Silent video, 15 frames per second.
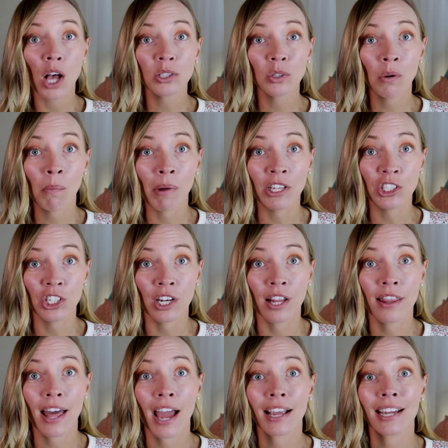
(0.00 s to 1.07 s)
also
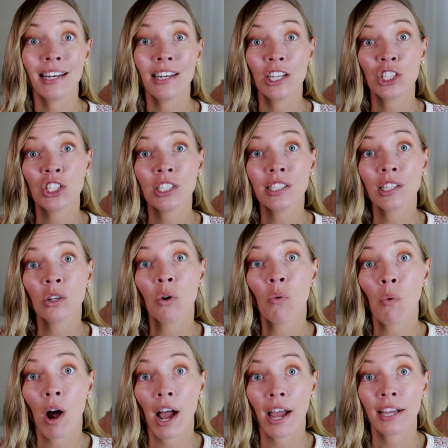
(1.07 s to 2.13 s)
mention that conditions in
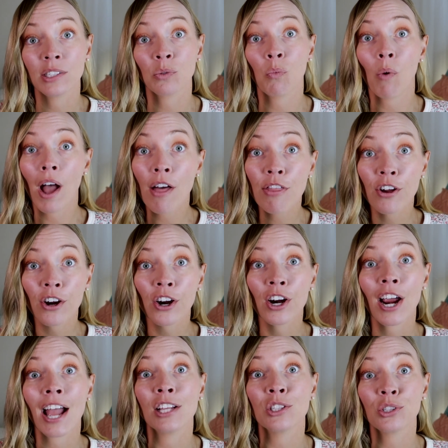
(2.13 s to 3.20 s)
Hawaii's
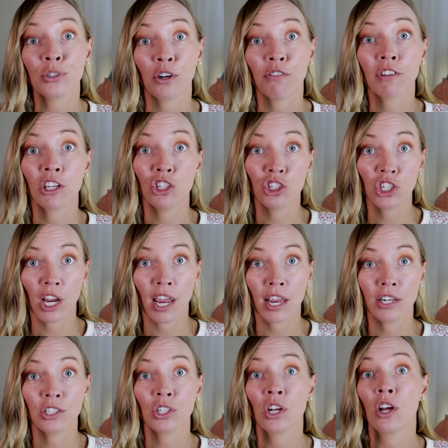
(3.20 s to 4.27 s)
weather and surf can
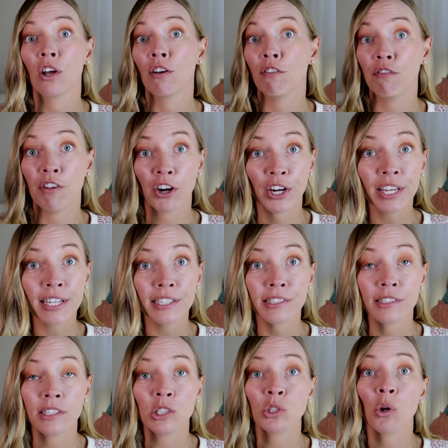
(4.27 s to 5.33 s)
change very
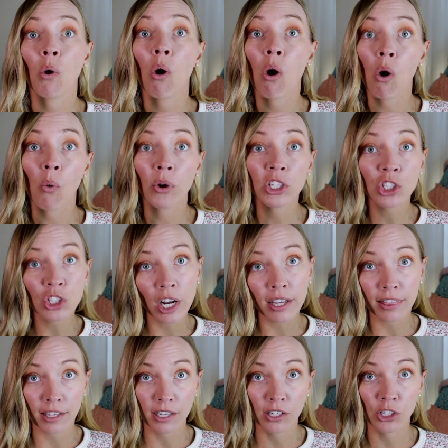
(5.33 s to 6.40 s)
easily, so always check
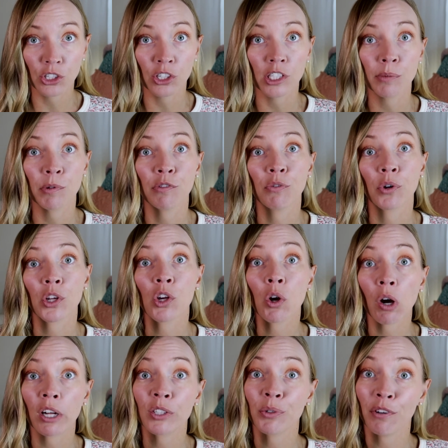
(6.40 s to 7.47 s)
the conditions before you
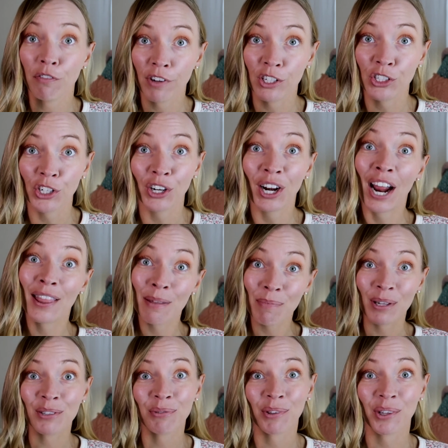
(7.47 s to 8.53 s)
go out to adventure at the
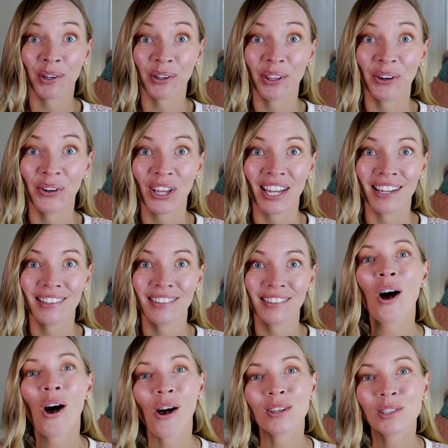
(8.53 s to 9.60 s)
beach with your little kids.
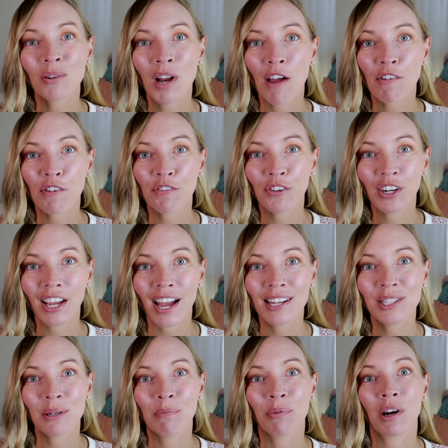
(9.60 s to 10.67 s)
Also, never
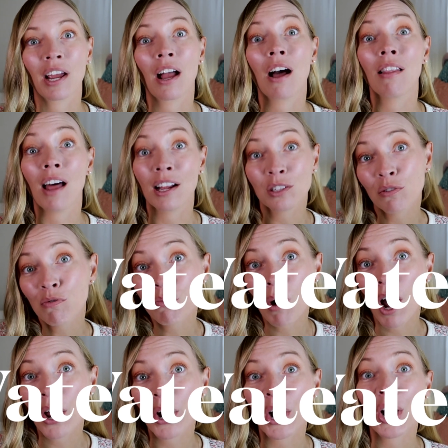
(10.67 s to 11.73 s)
forget to bring lots of
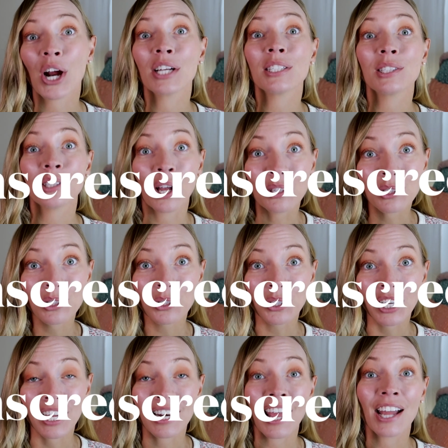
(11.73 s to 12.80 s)
water,
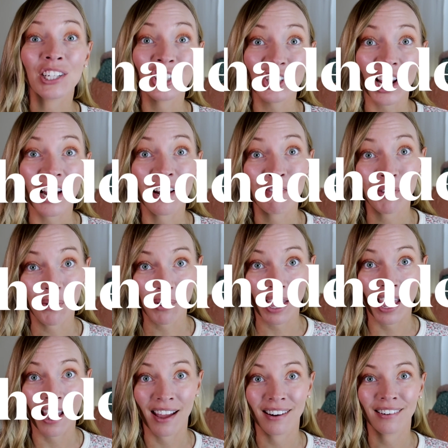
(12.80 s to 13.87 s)
sunscreen, and shade if you
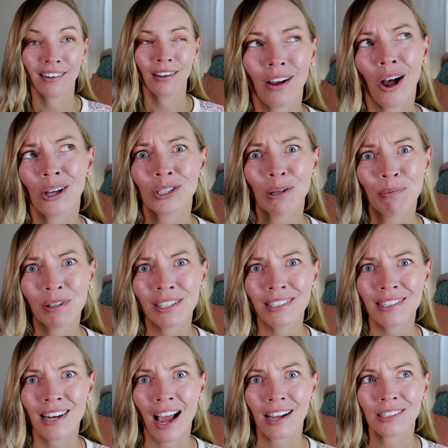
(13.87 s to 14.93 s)
can. Also bring
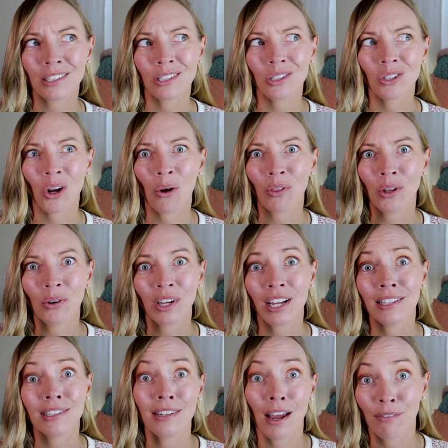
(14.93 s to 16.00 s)
snacks because little
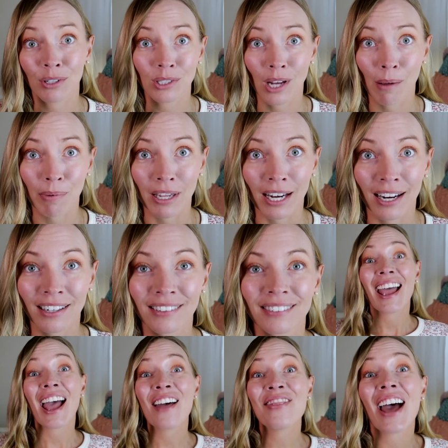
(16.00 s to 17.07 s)
kids never stop
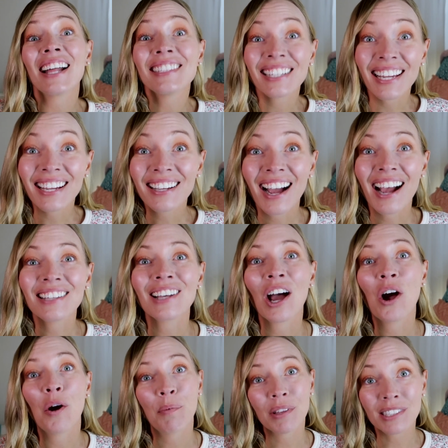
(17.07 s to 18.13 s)
eating. And that's it, guys. I
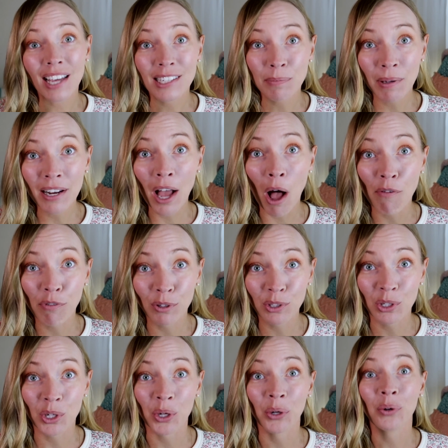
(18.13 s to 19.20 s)
hope this has been helpful
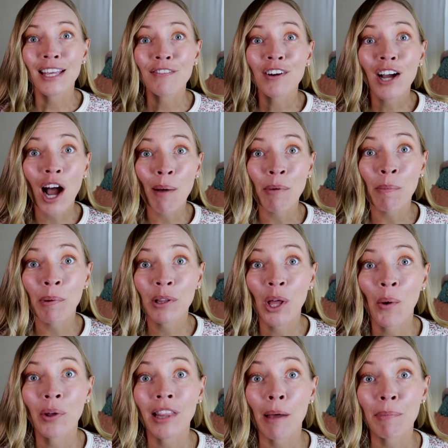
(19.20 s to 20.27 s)
to you. Leave a comment
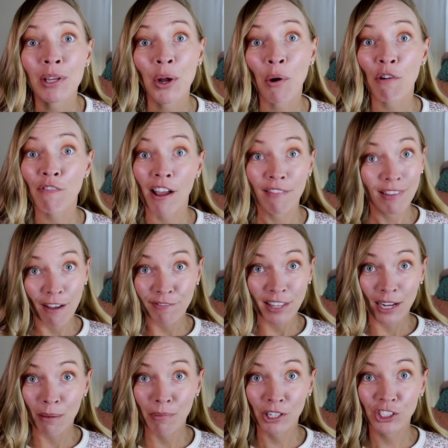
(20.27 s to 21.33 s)
below and let me know if I left
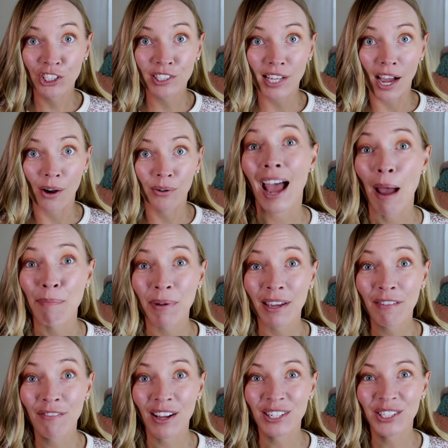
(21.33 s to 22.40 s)
any beaches out. Happy
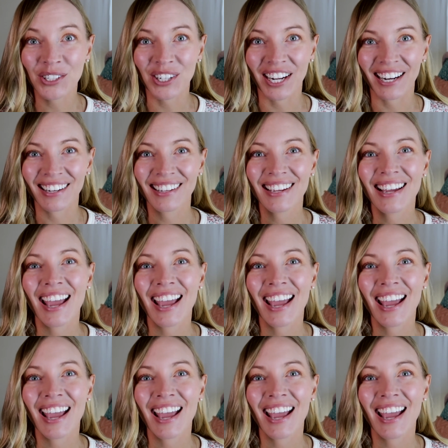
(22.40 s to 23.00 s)
adventuring.